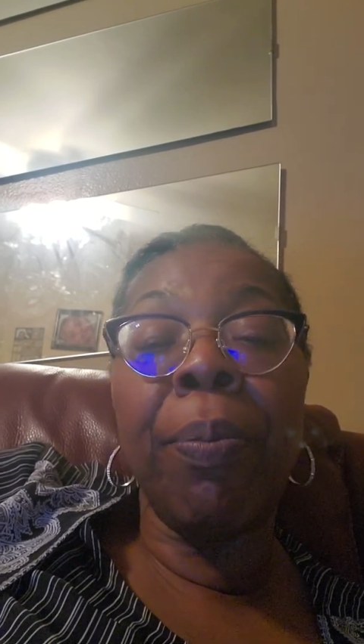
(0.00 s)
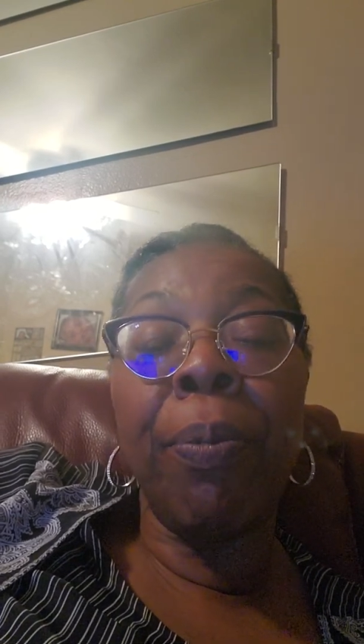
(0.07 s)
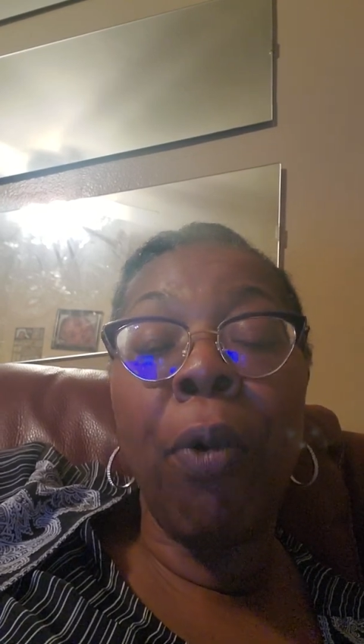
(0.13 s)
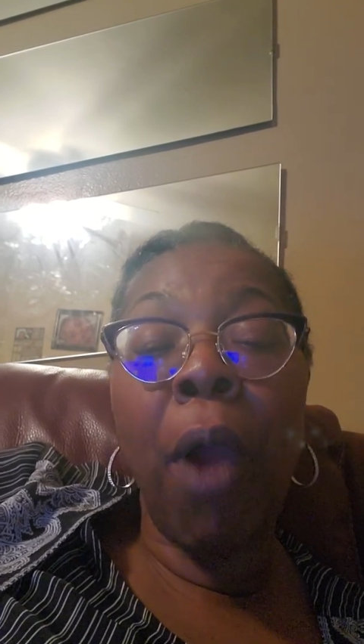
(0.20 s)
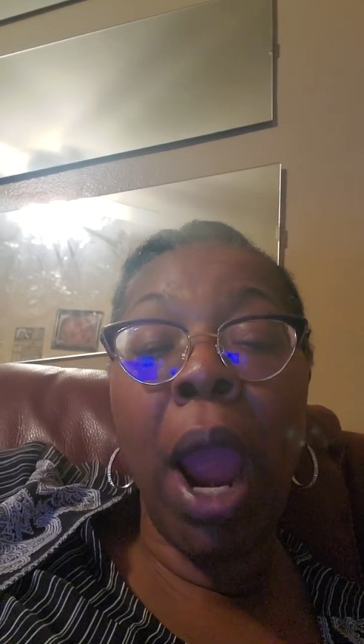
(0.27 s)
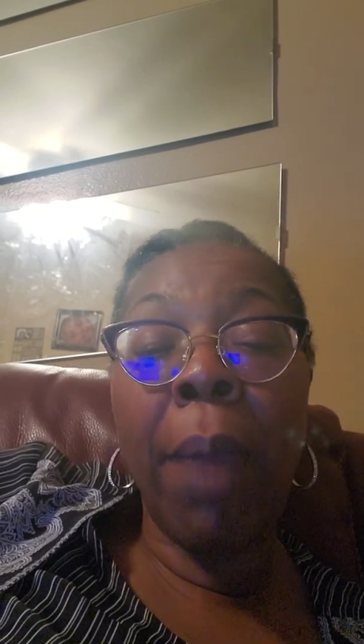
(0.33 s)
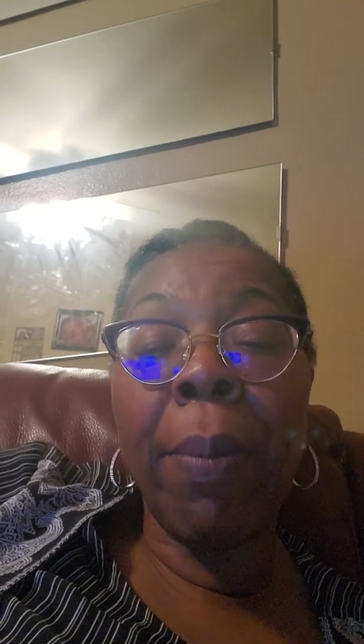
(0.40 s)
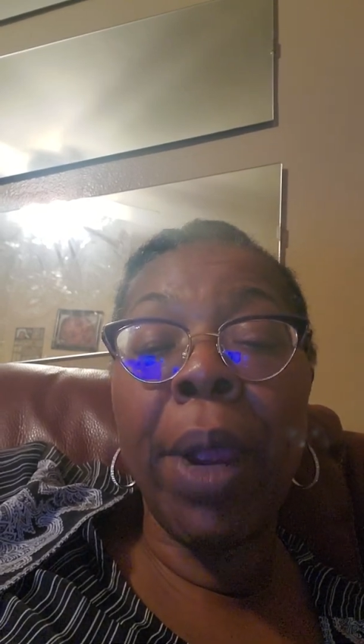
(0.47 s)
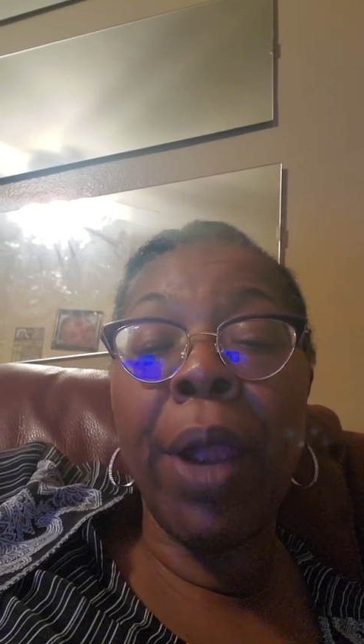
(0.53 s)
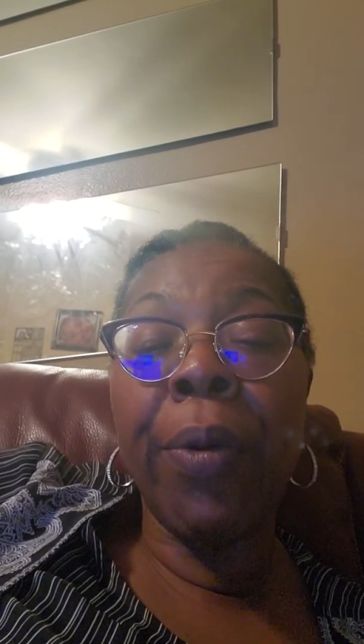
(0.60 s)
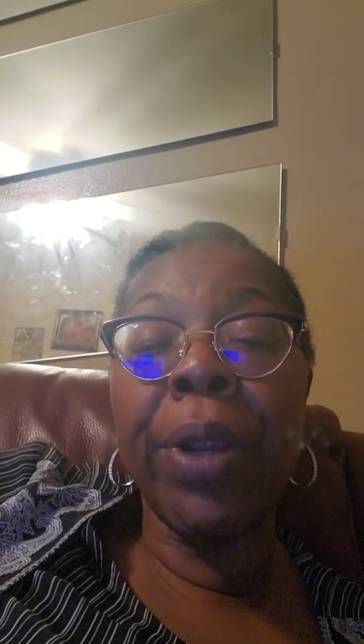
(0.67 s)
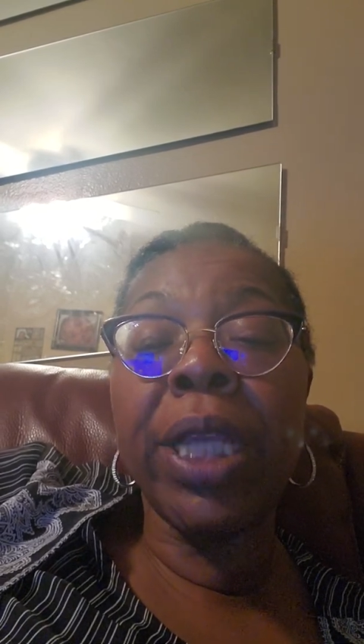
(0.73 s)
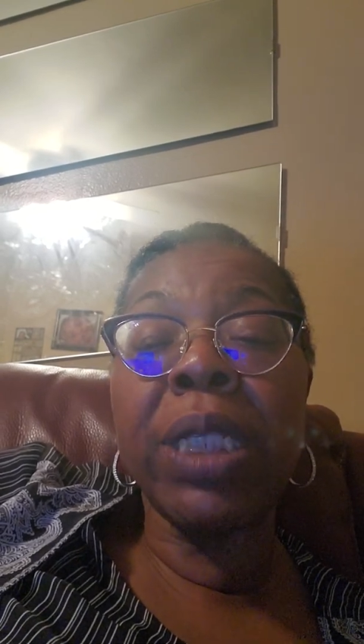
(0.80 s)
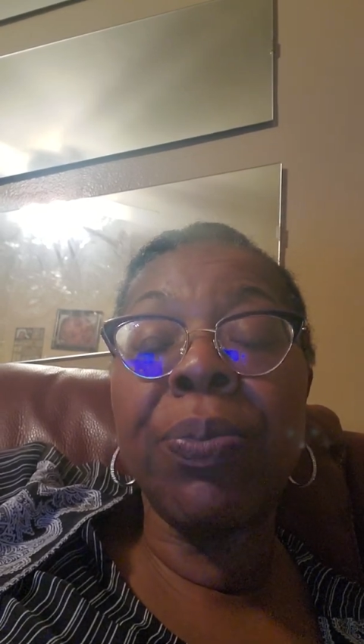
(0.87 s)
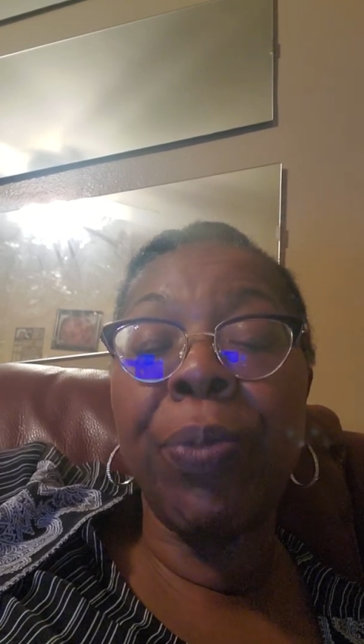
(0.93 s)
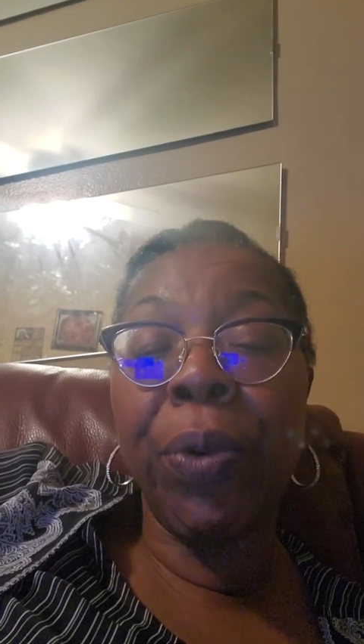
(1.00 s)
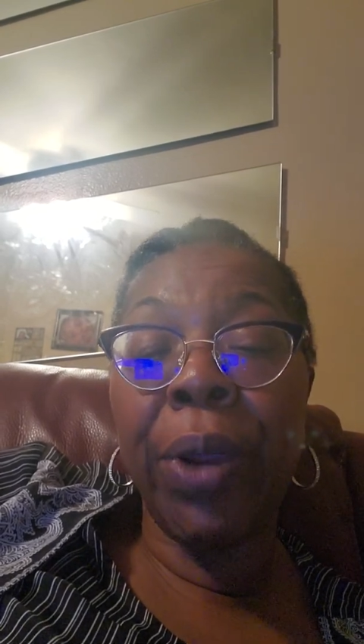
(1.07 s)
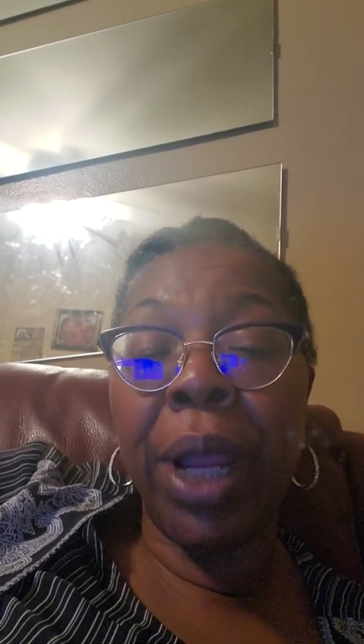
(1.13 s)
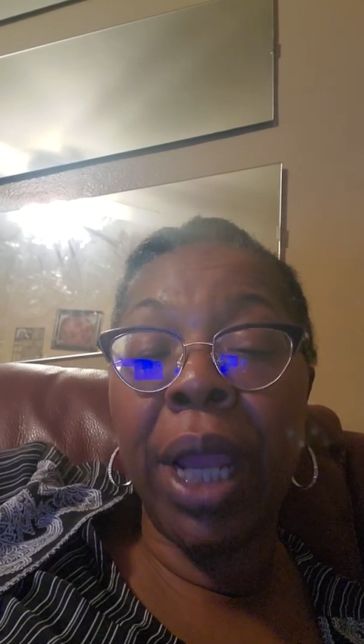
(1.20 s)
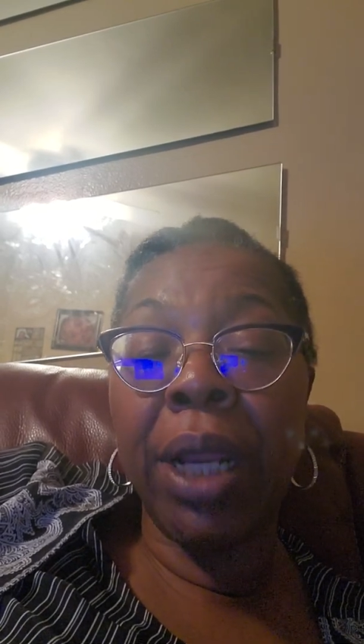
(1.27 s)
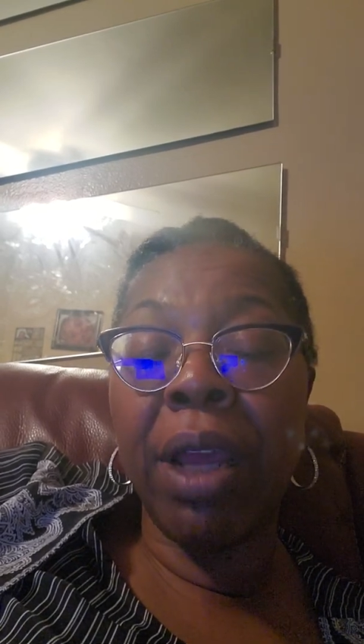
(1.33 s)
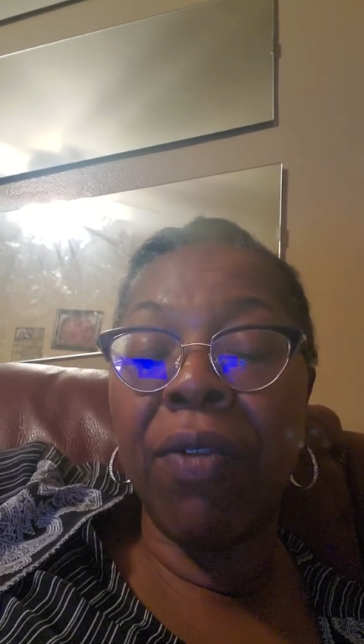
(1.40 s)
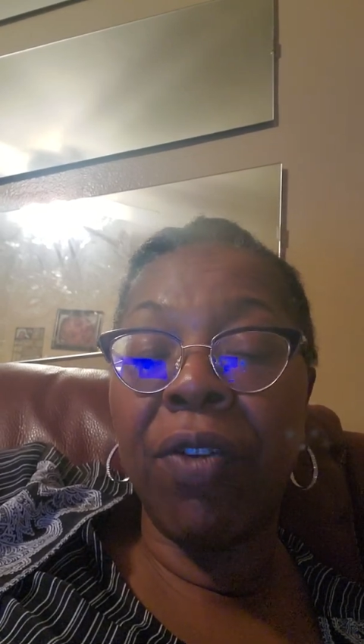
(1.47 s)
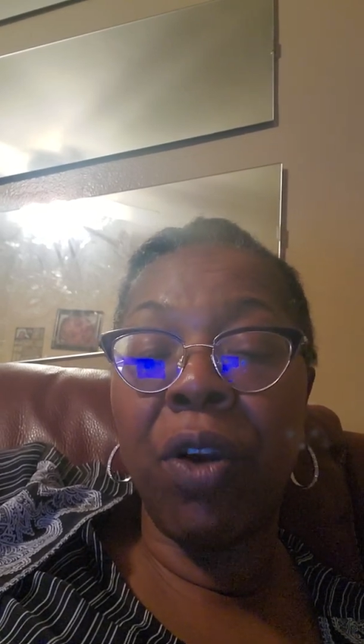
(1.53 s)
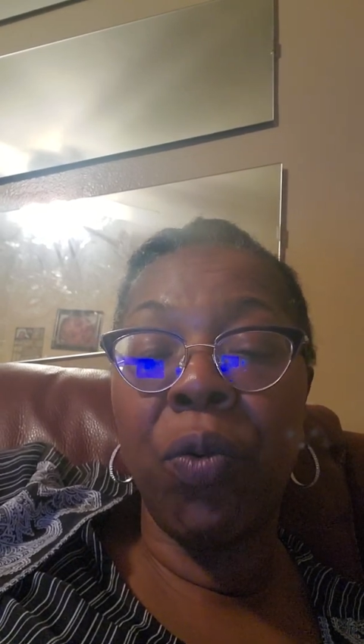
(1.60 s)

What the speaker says: primary spread of